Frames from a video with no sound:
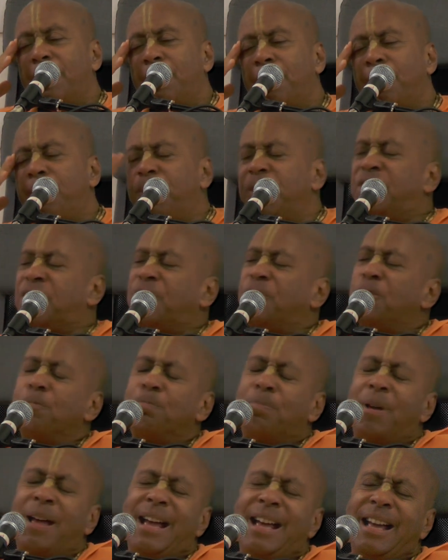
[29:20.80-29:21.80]

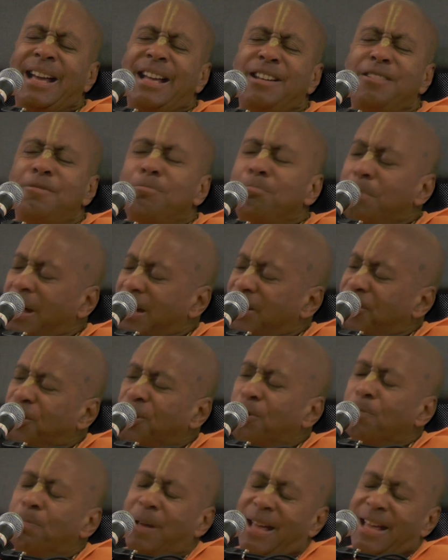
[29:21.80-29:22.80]
physical pain,
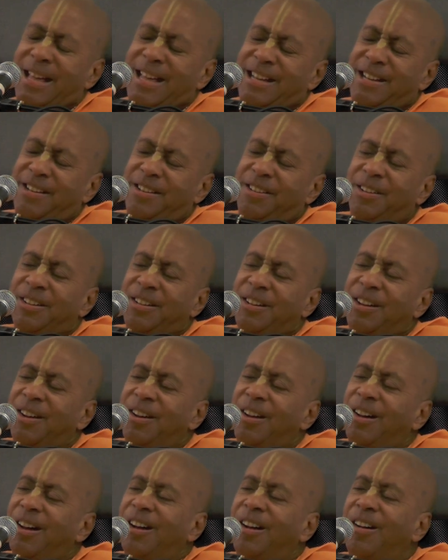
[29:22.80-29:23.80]
mental pain,
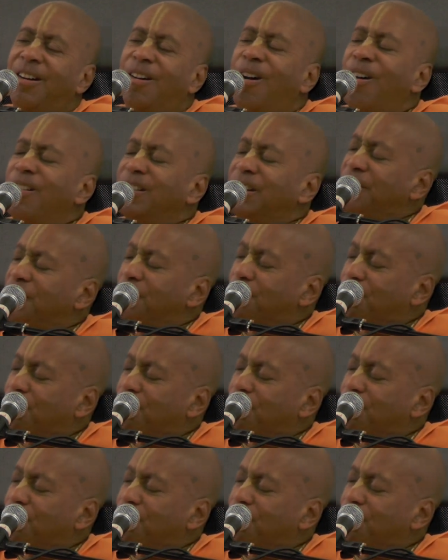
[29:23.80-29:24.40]
all in